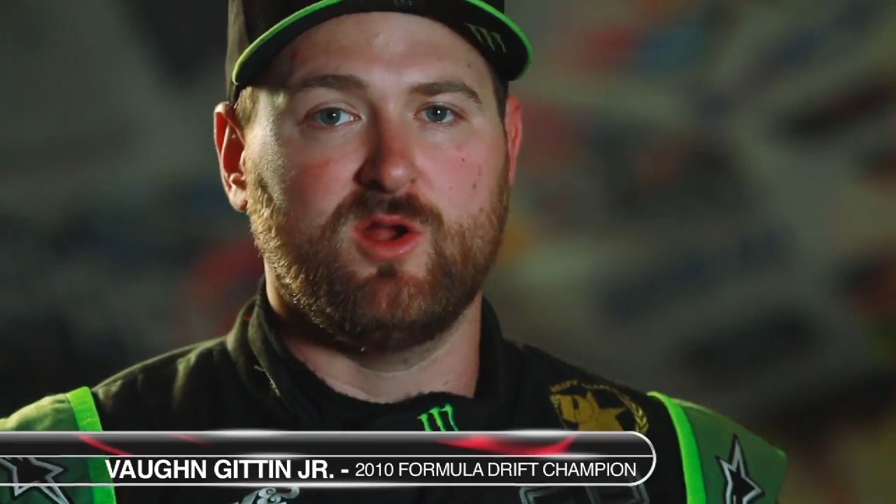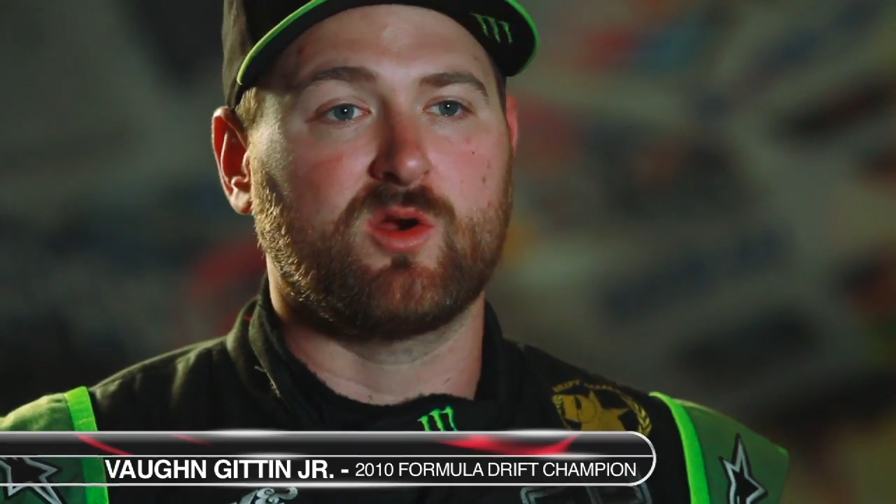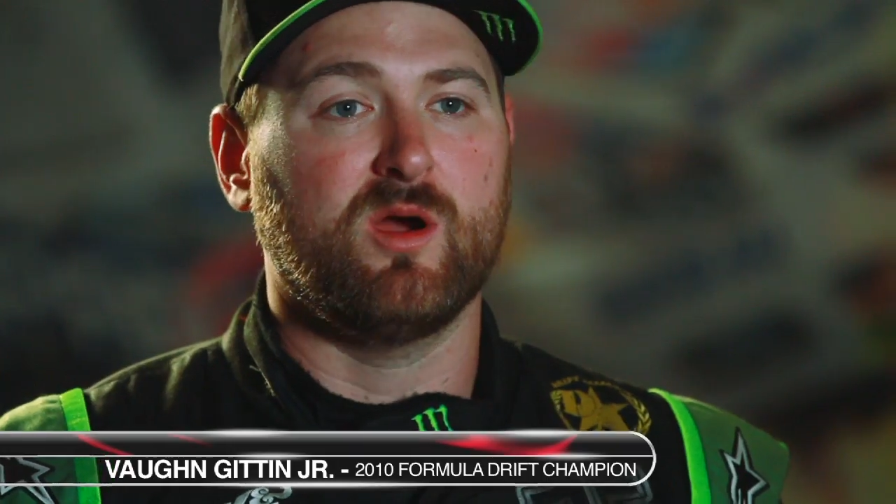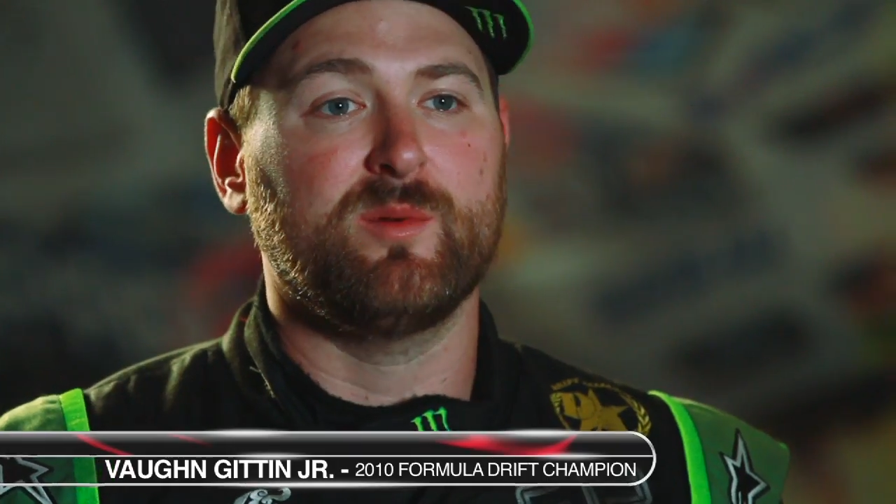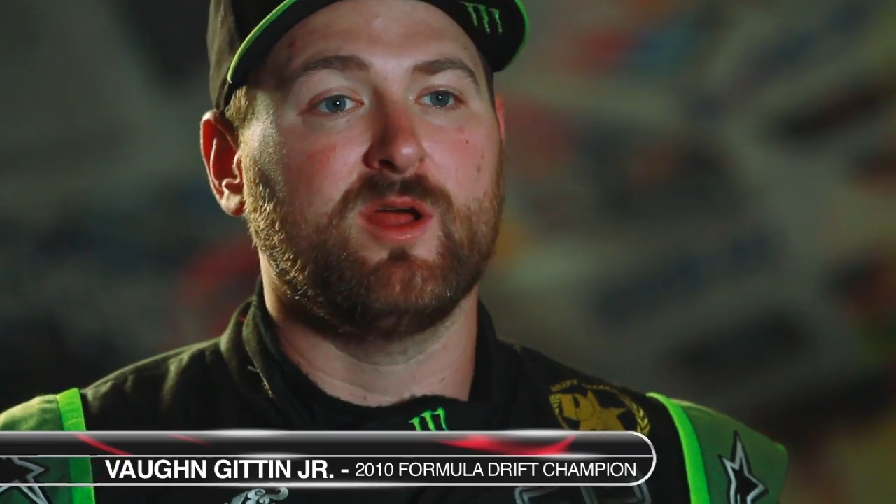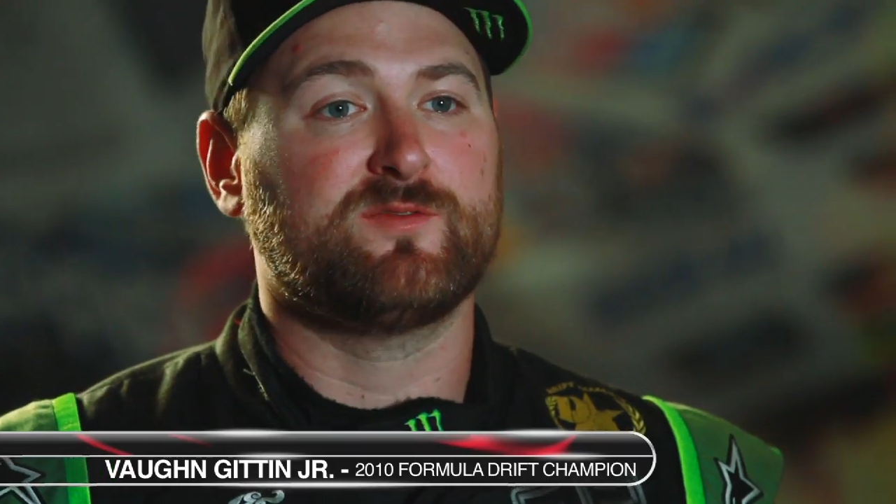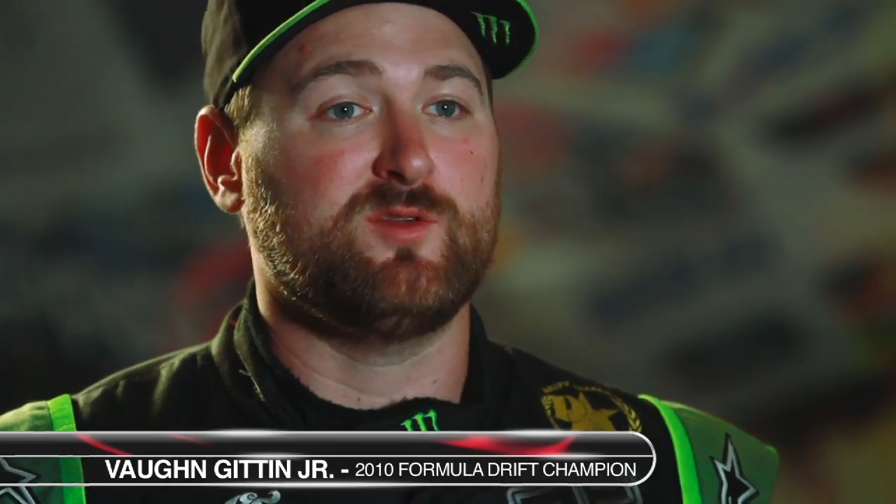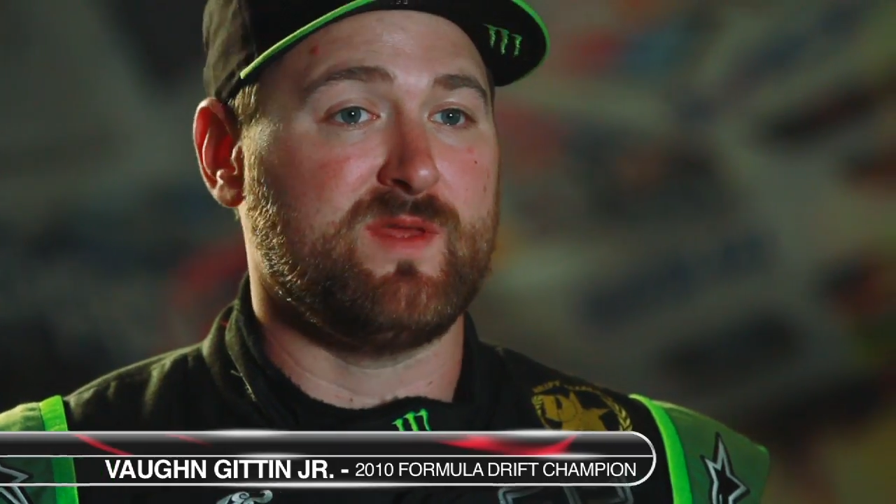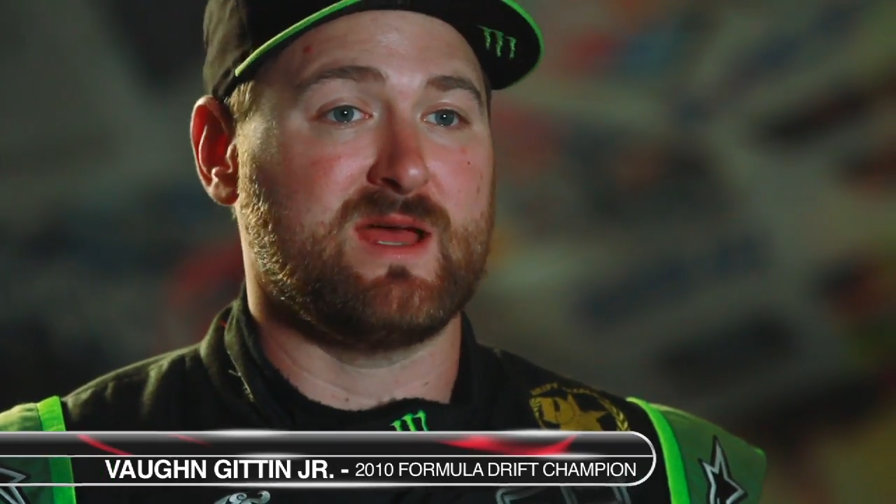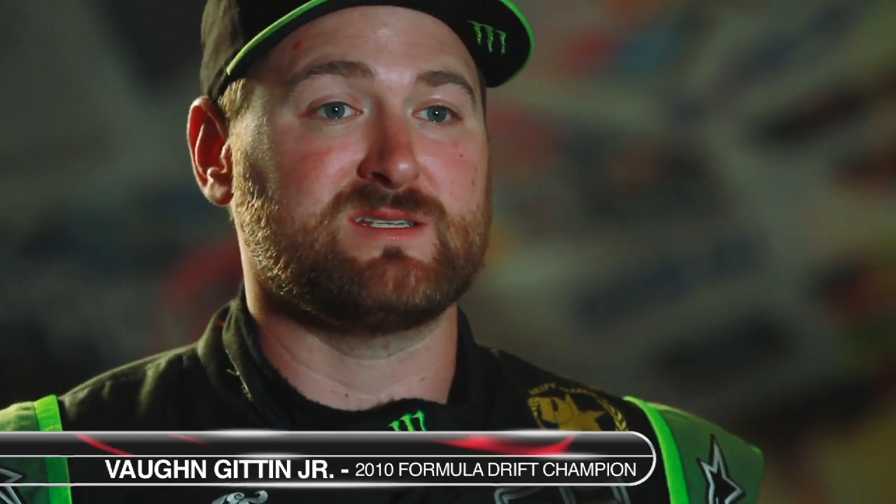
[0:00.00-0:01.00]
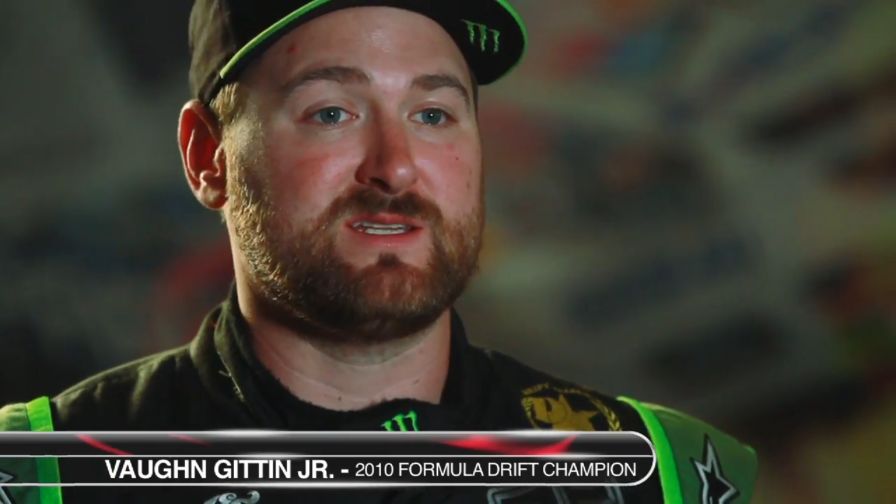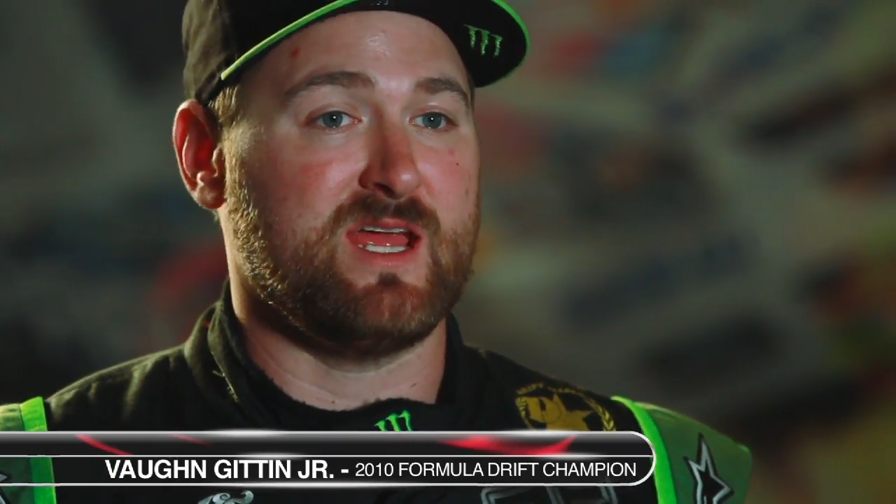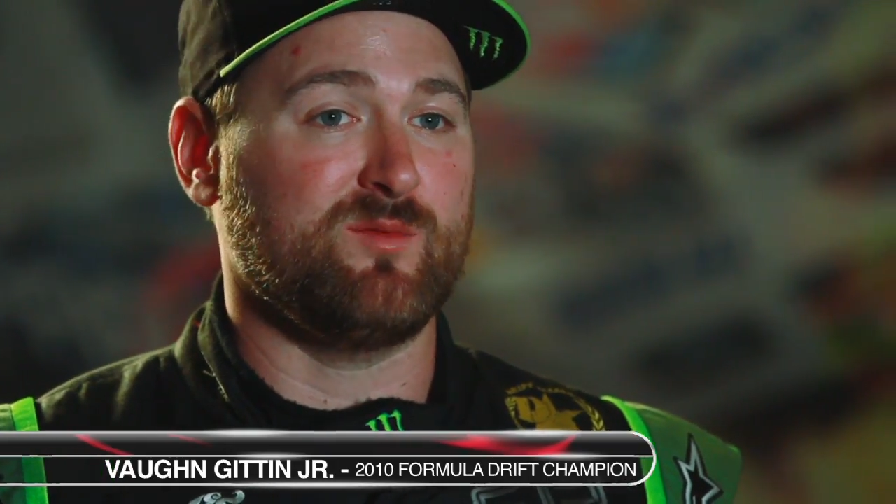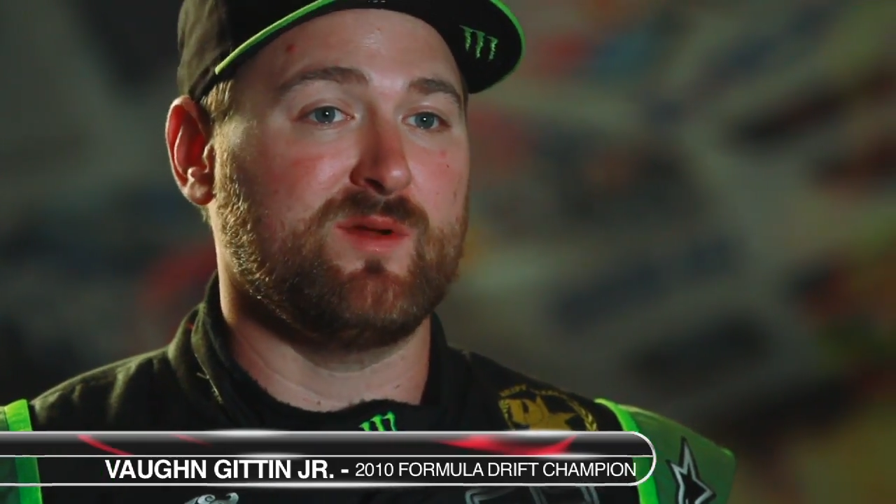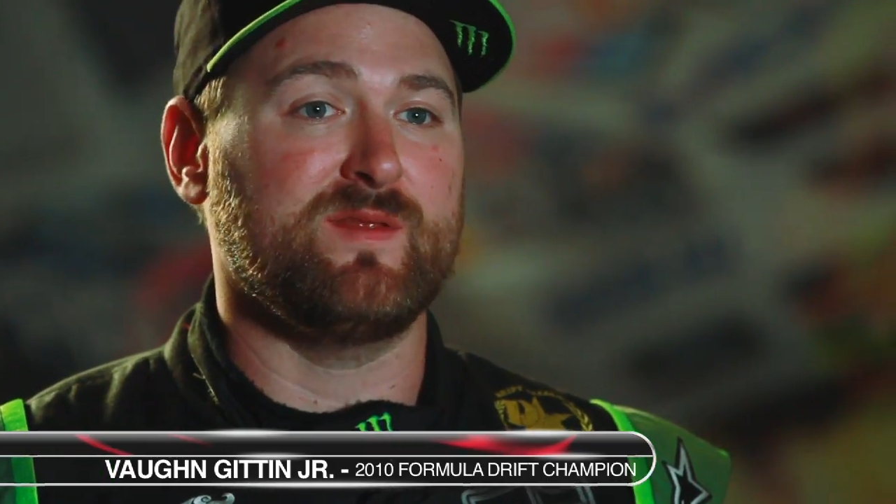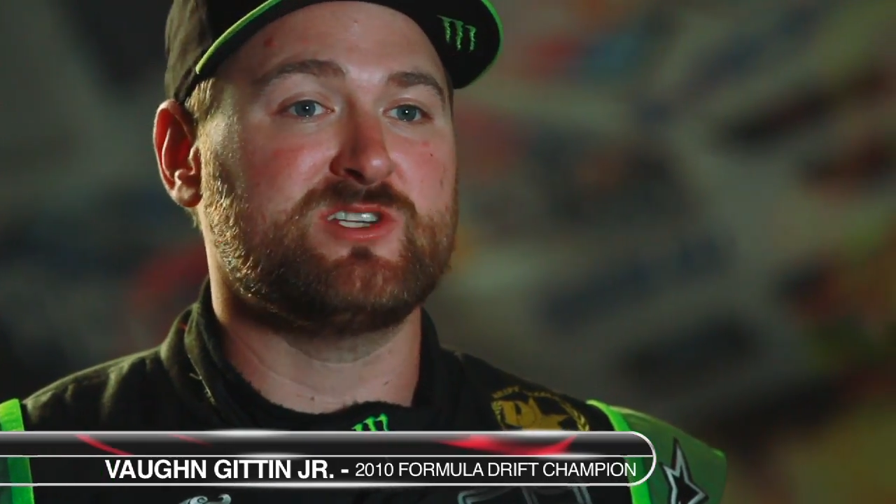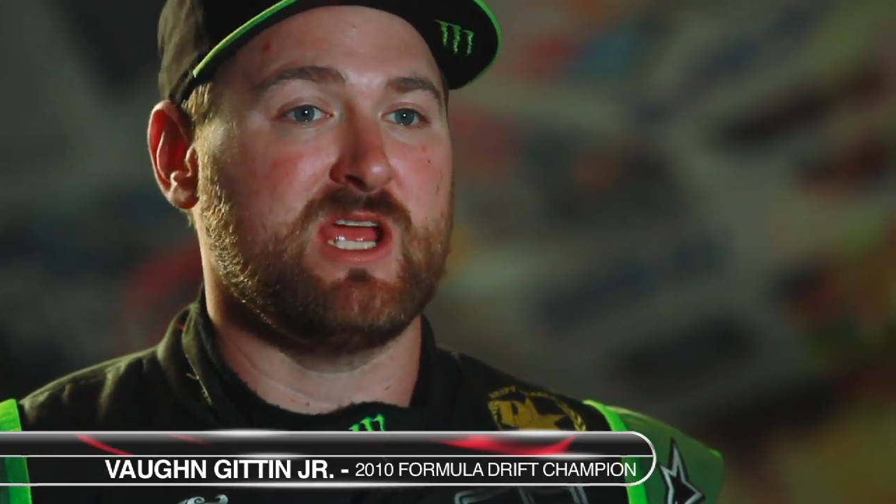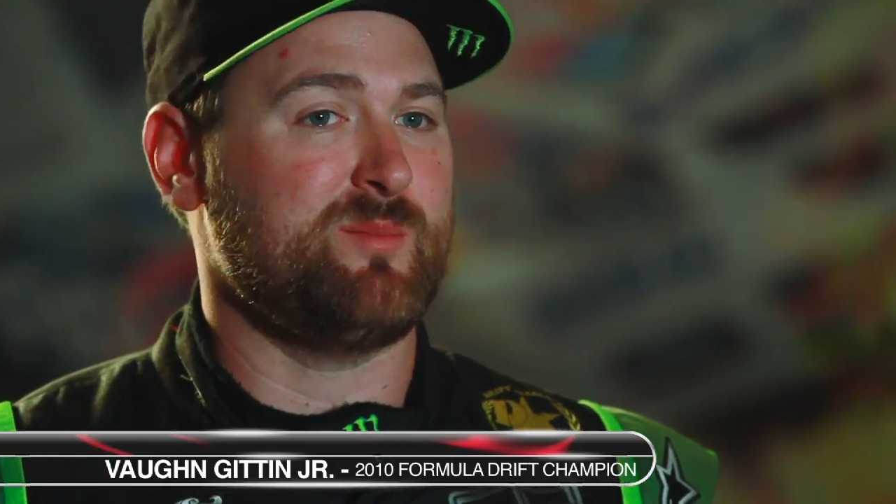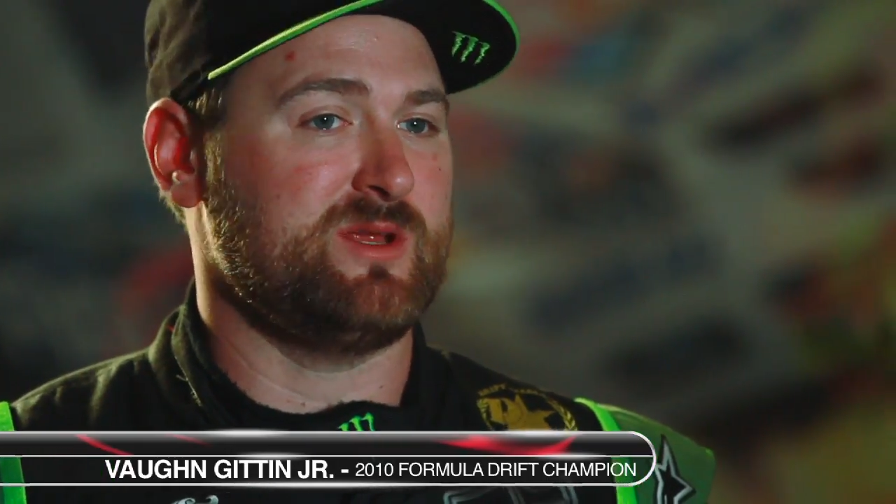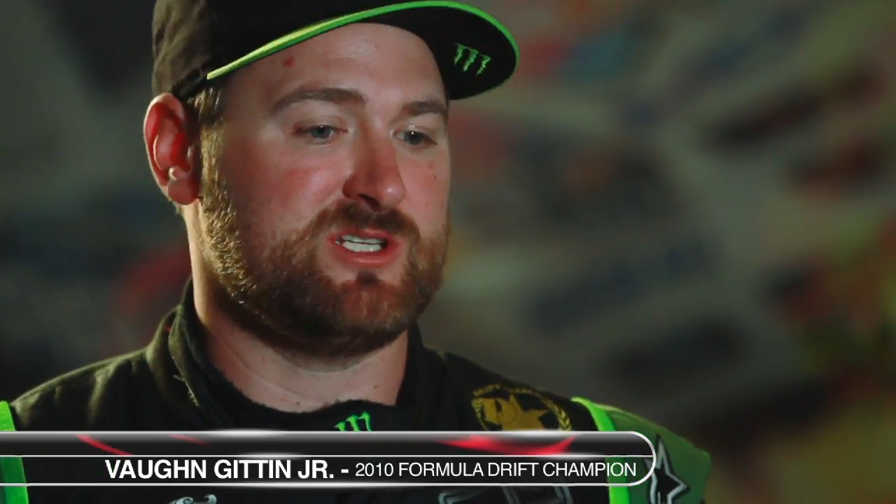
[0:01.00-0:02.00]
Coming off 2010 winning the
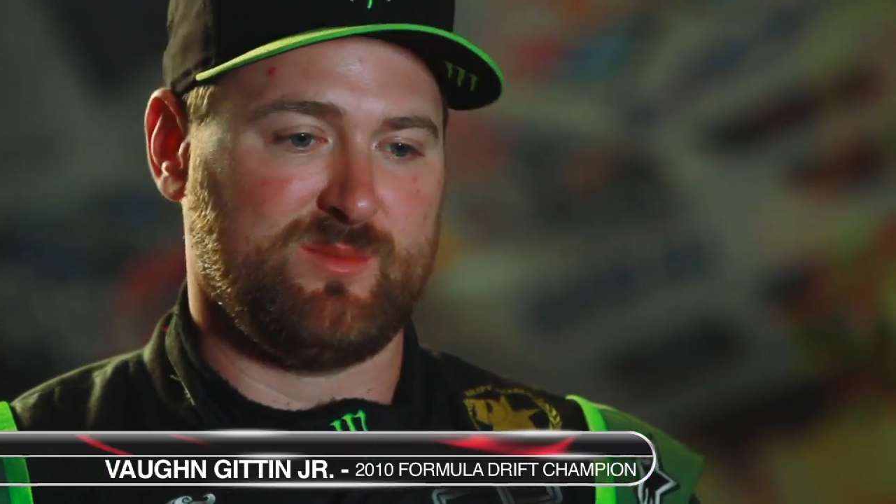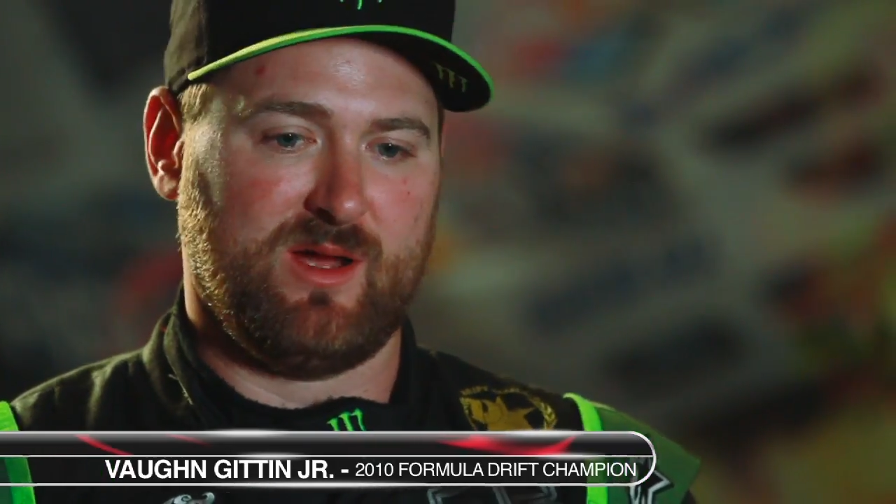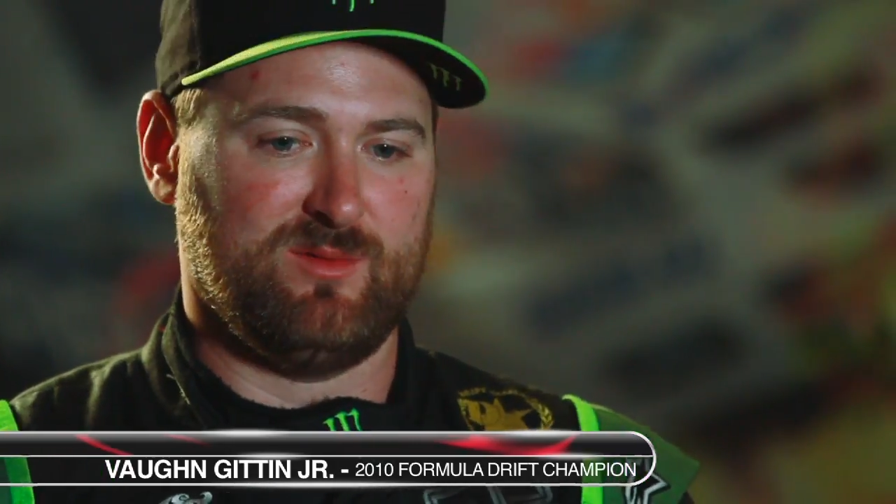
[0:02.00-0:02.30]
championship, I